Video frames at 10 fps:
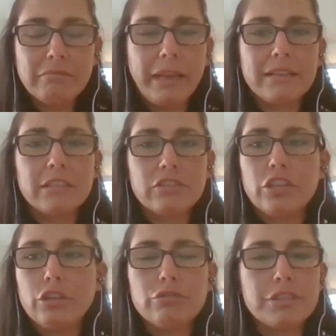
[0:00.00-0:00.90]
makes such a
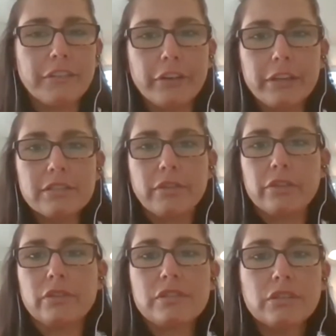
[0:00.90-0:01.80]
huge difference for
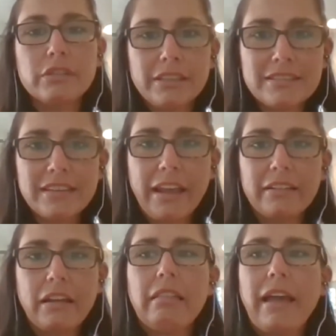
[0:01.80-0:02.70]
those students and
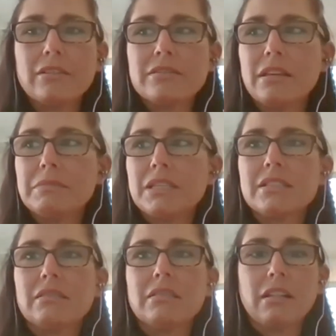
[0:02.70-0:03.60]
allows them to
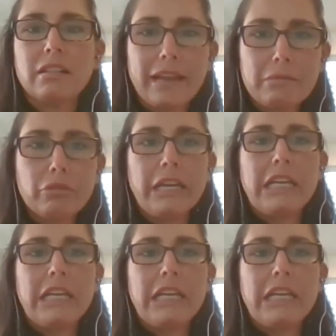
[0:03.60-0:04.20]
still collaborate,